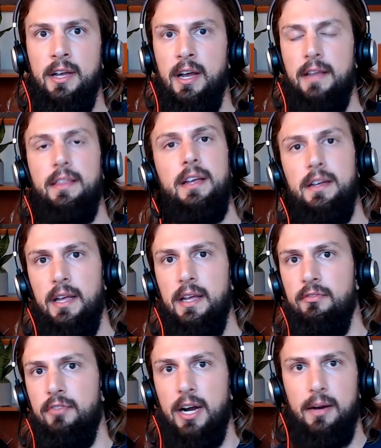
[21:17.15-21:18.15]
I think
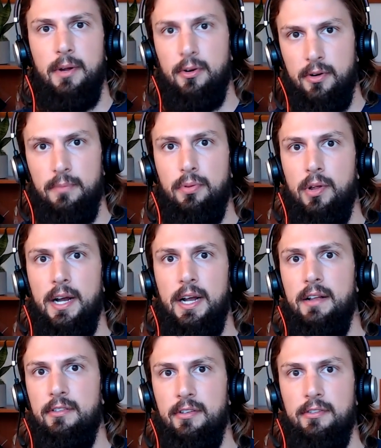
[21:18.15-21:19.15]
environmental
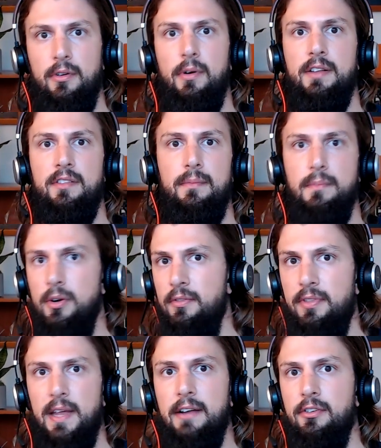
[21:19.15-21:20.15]
compliance is going to
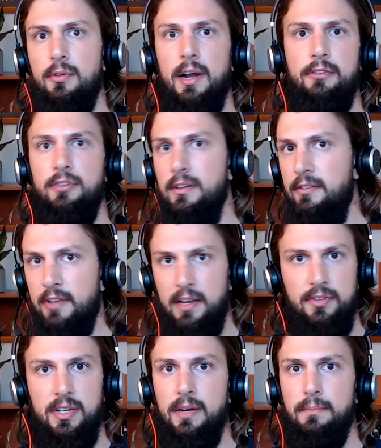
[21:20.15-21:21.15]
move that direction,
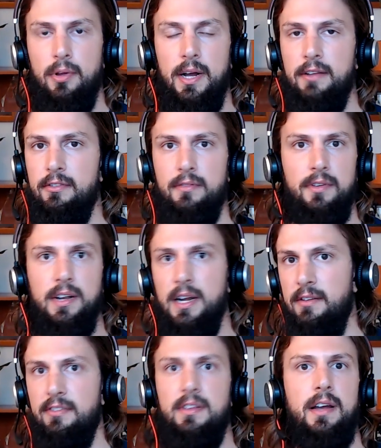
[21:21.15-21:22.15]
safety compliance over the
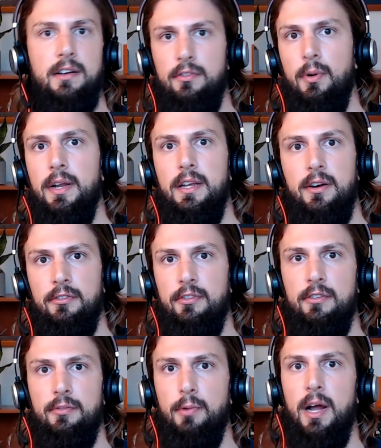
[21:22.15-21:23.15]
next 10 to 20 years
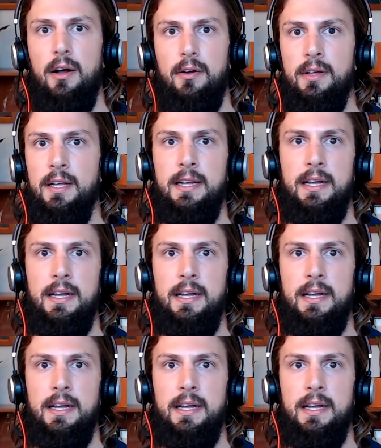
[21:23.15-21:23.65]
as well,